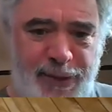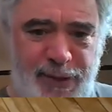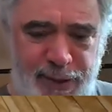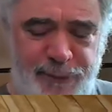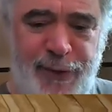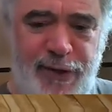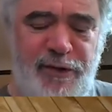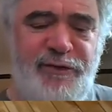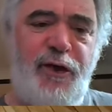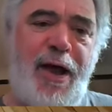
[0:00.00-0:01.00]
but anyway,
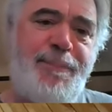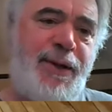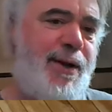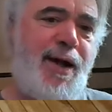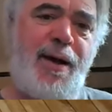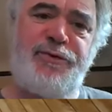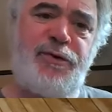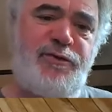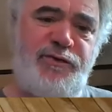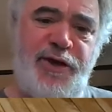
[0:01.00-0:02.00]
it's still happening. The comments
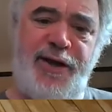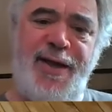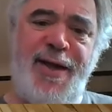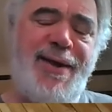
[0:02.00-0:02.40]
don't see it.